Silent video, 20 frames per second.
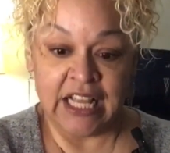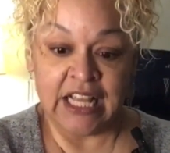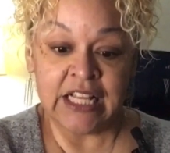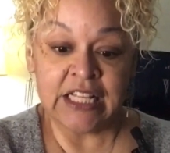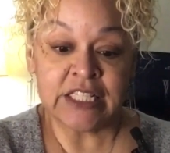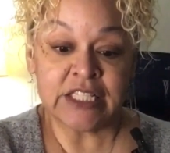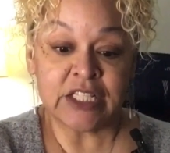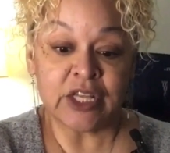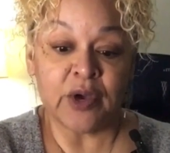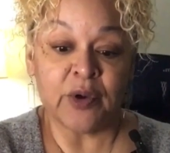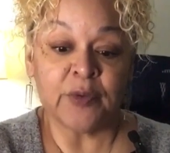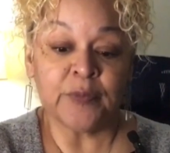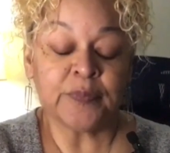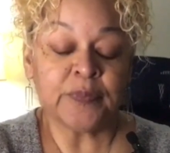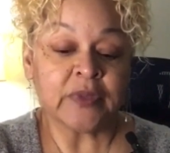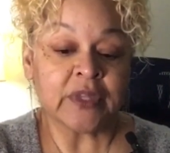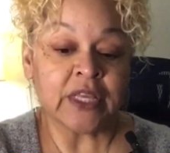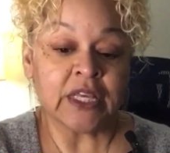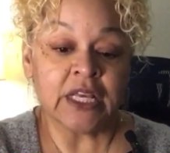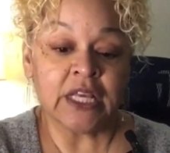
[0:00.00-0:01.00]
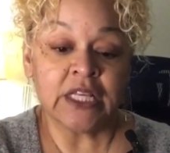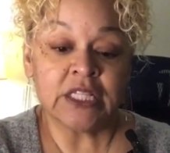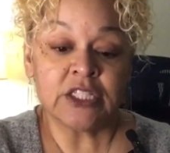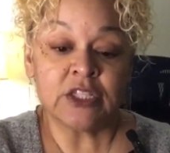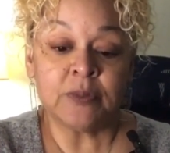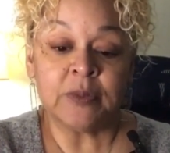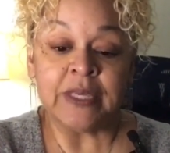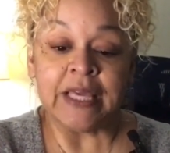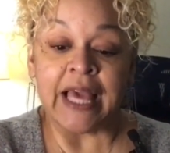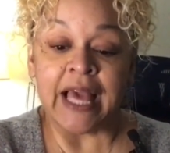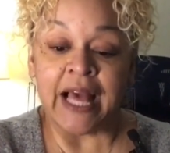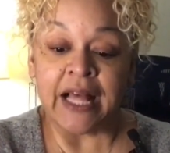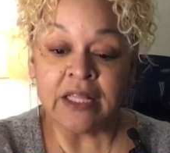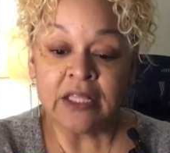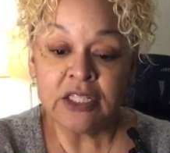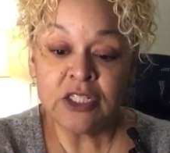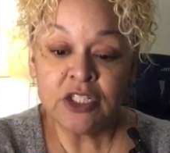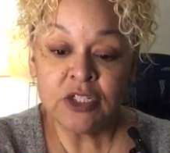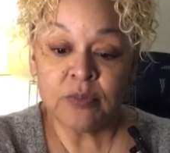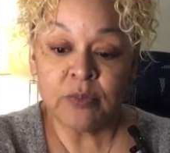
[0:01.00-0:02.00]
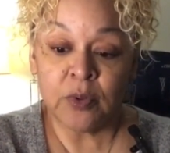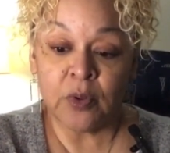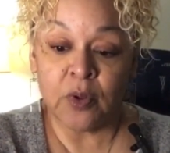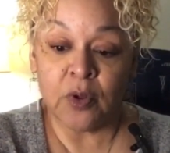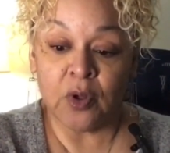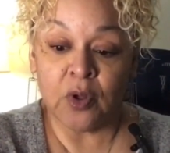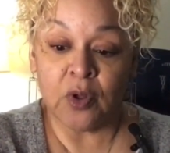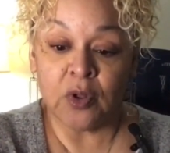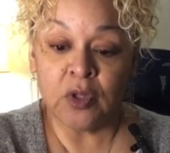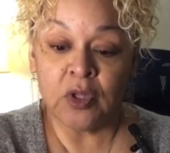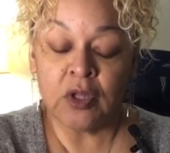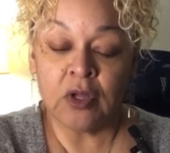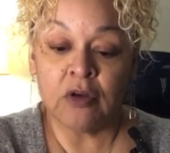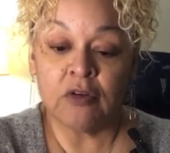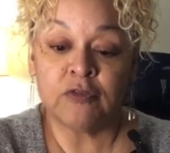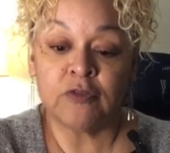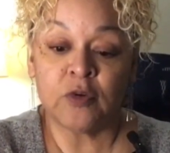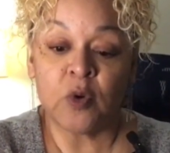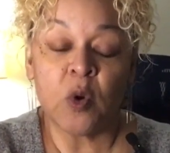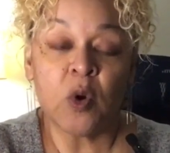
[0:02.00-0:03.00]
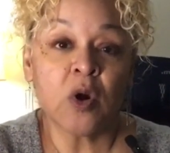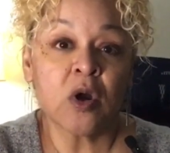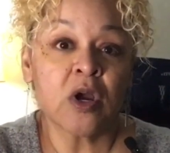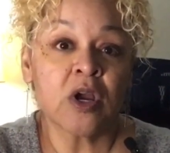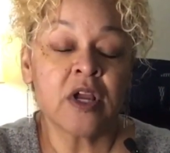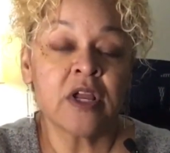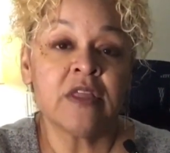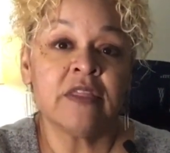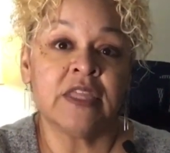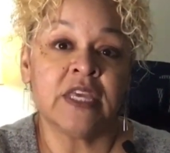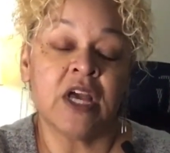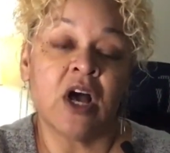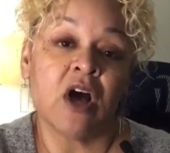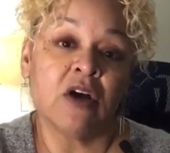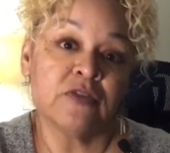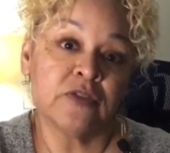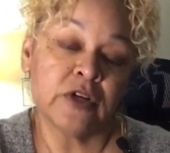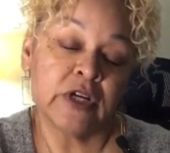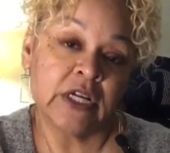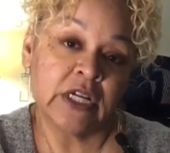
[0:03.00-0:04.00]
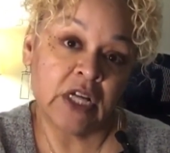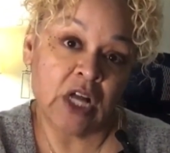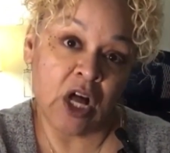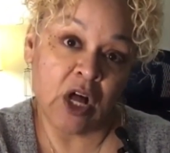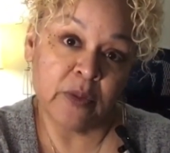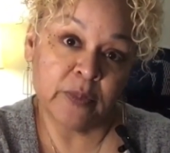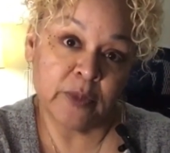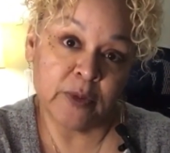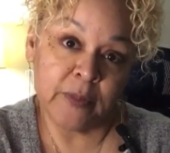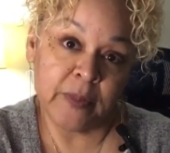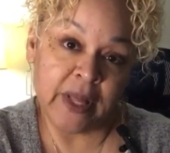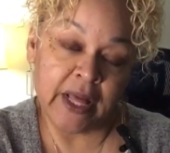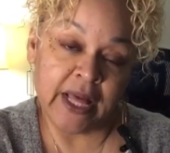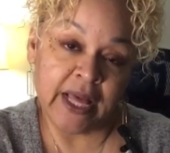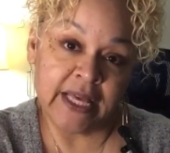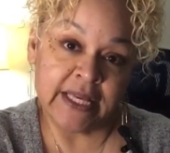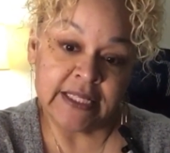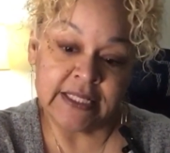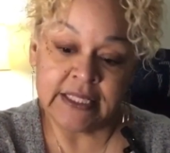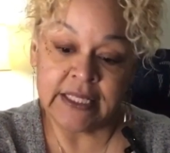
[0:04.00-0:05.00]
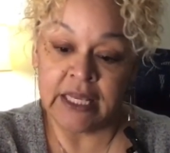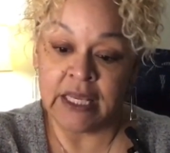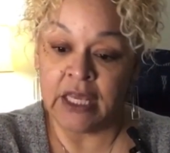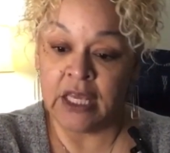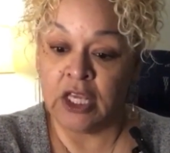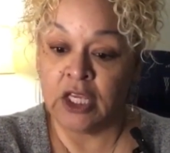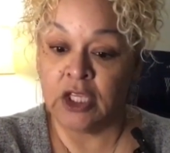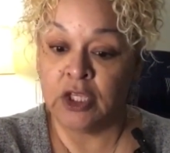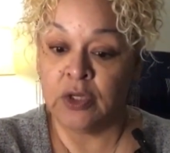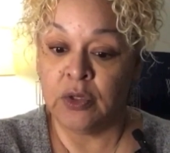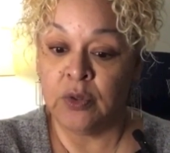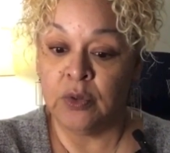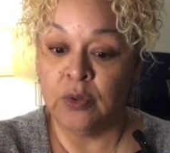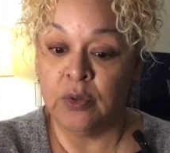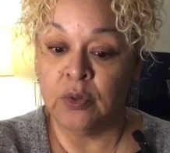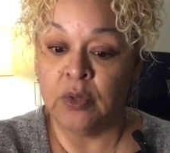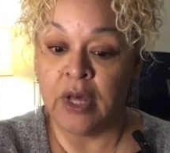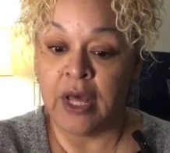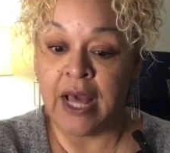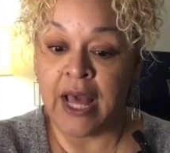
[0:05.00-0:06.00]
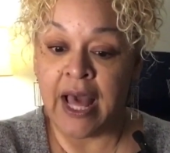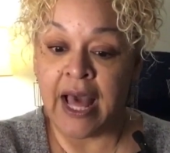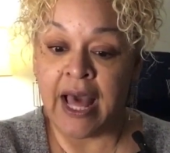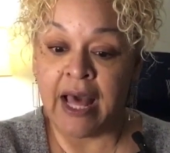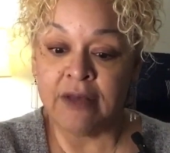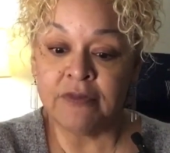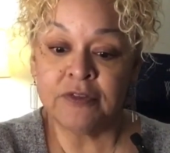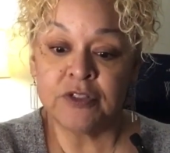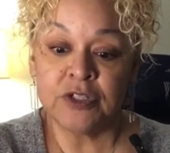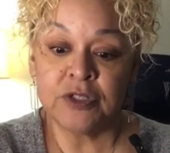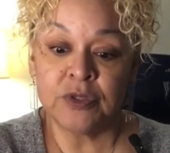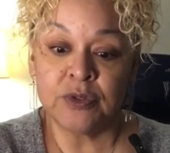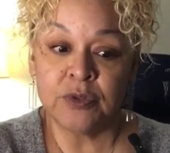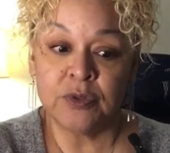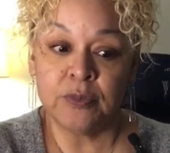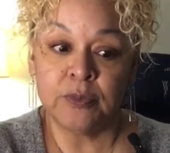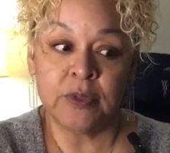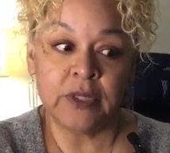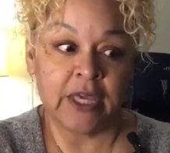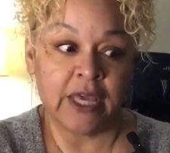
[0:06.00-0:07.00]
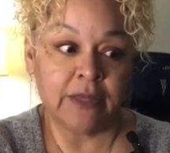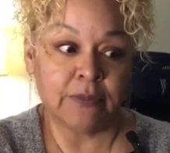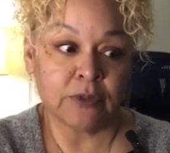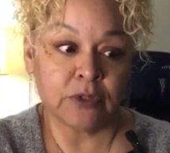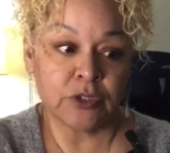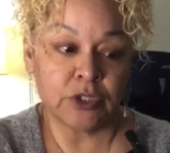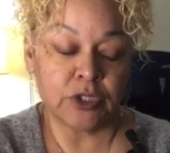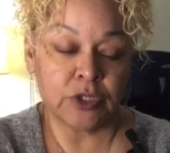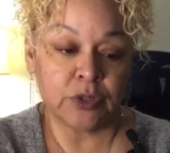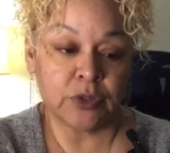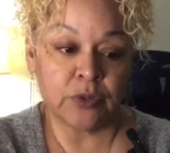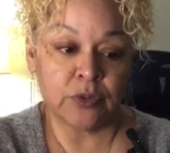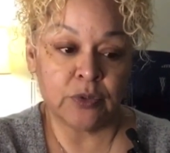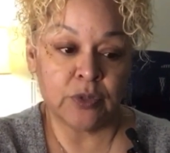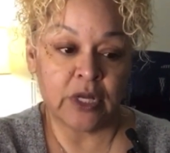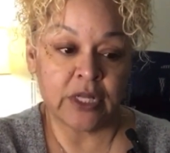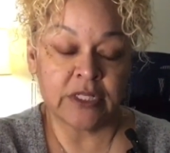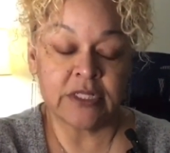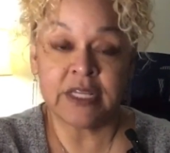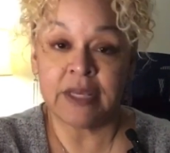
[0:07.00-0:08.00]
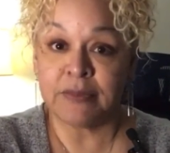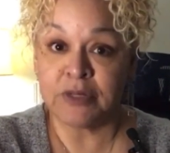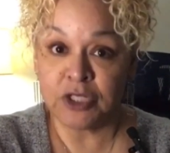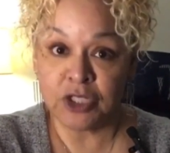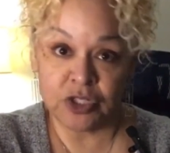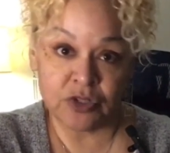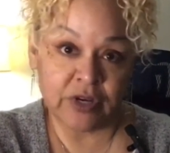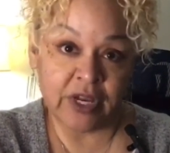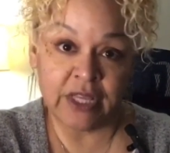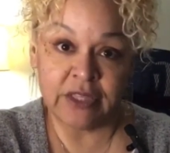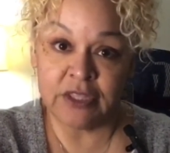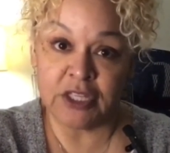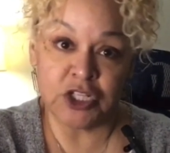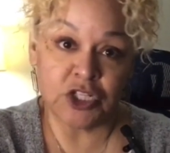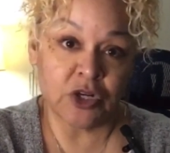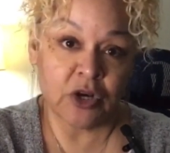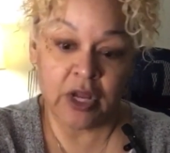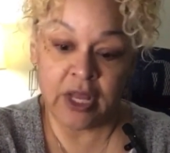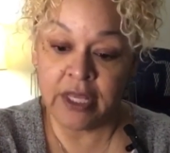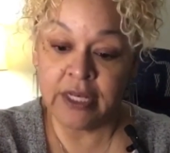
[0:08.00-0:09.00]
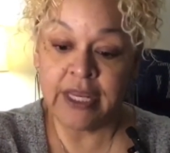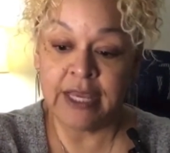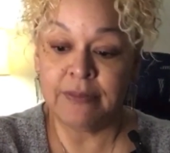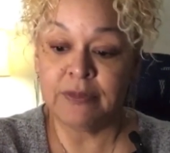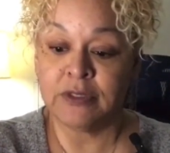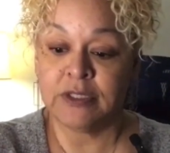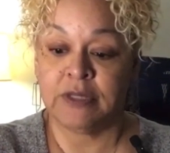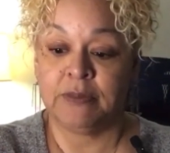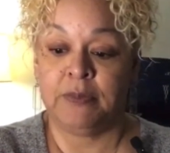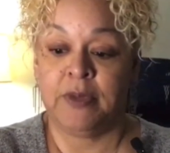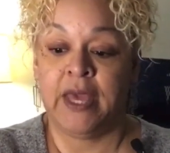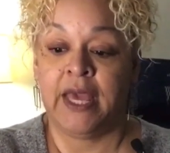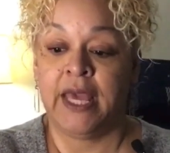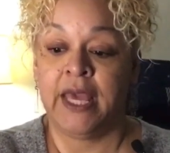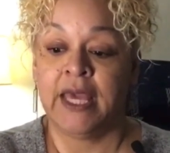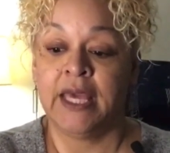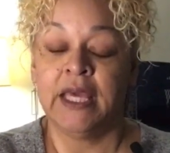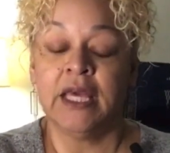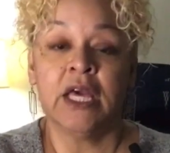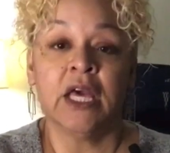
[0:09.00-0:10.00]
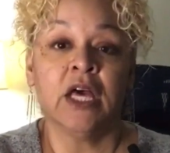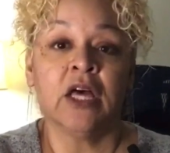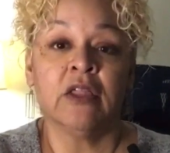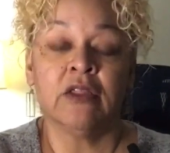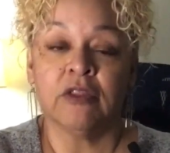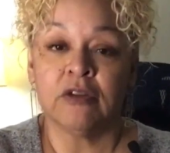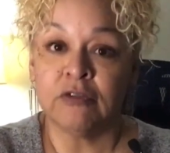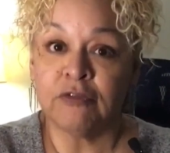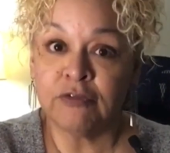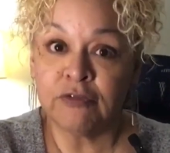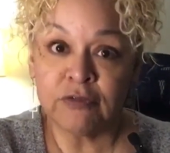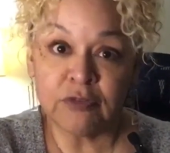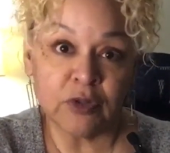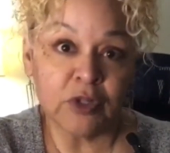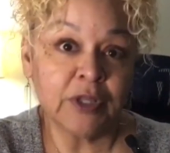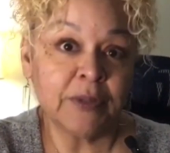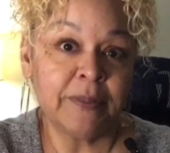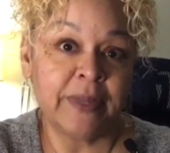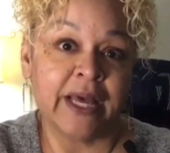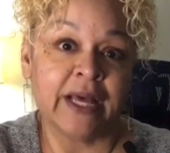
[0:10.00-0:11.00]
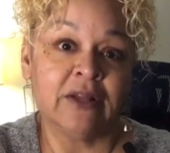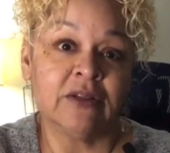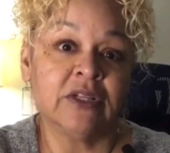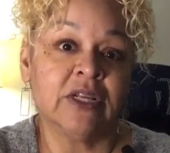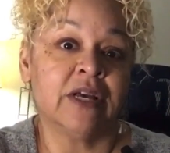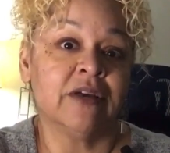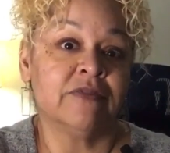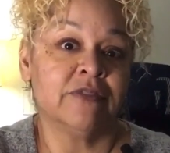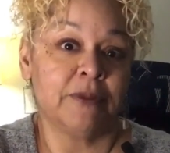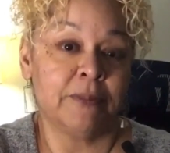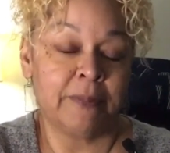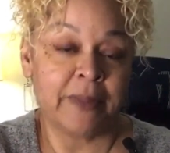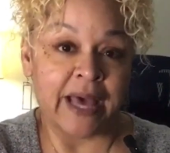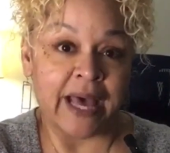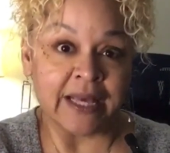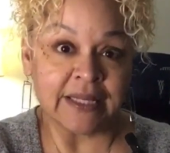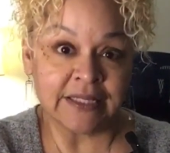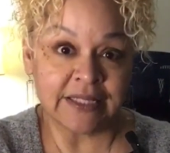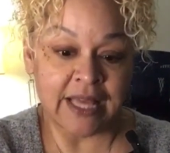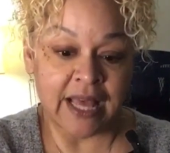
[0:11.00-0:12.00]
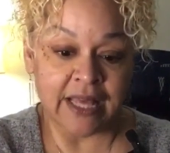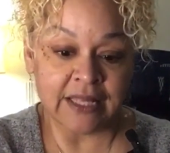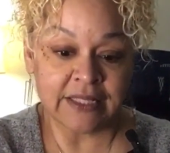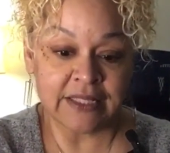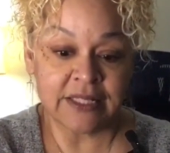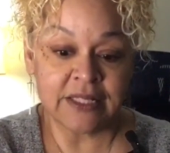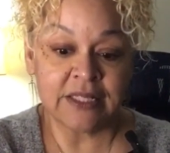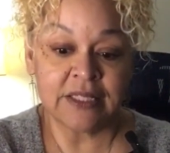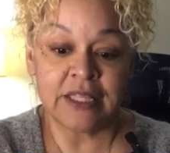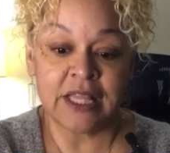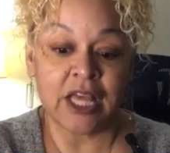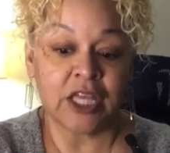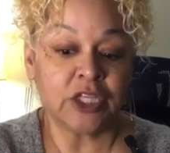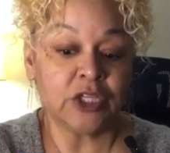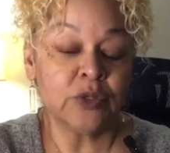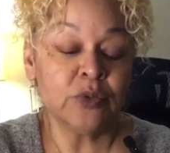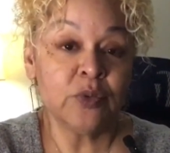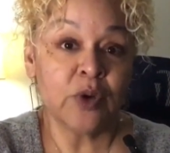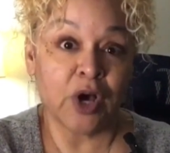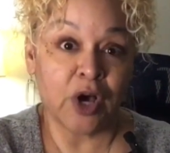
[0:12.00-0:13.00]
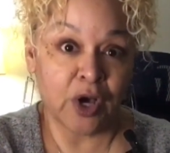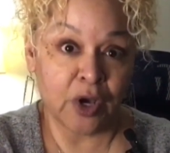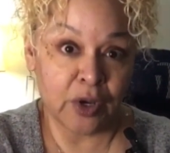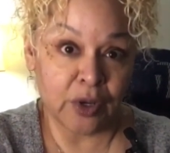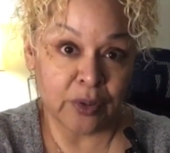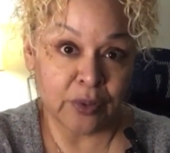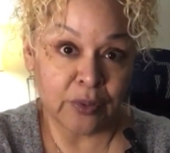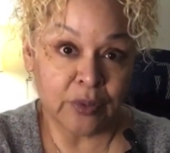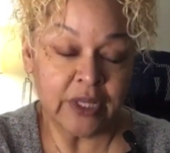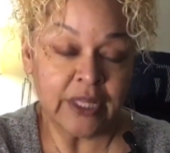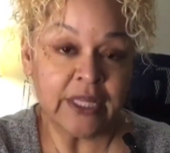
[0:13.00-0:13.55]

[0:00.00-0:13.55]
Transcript: So, to be eligible for the offer in compromise, you have to be able to demonstrate that you're unable to pay the full amount of the back taxes that you owe